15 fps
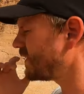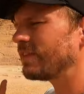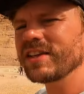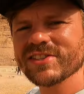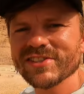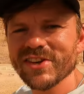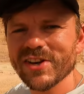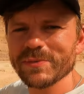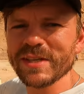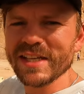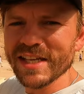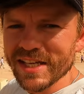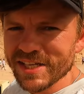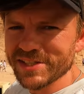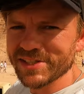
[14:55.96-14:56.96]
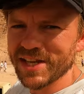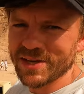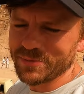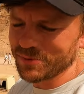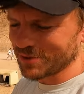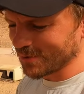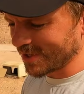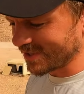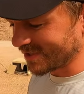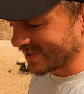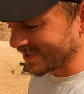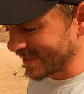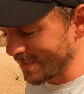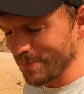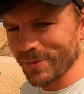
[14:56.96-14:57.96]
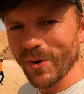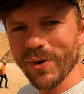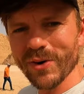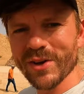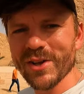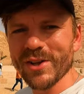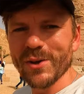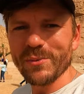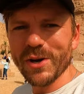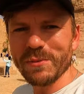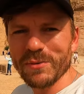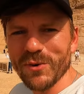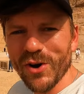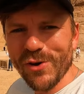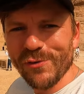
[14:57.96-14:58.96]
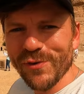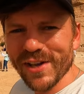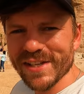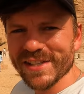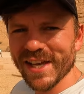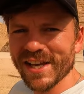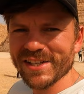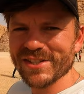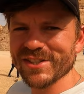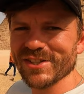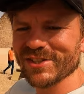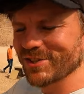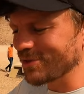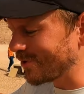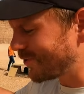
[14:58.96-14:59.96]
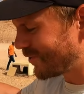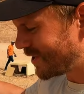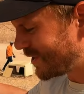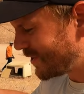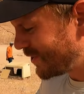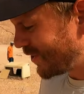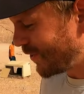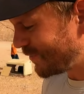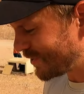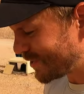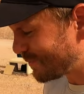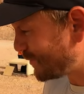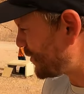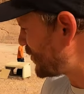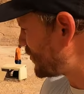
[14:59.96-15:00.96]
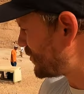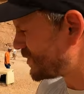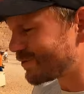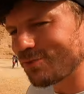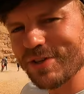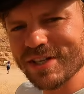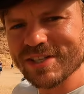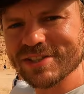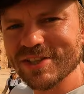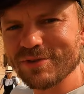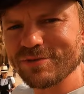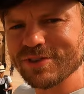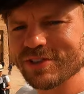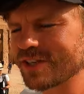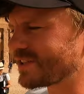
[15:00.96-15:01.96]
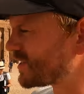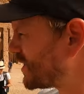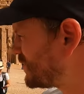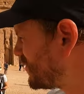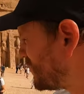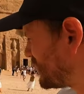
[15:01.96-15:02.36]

And this time he is able to enter the temple. But I mean, what a fantastic story of explorers rediscovering this. And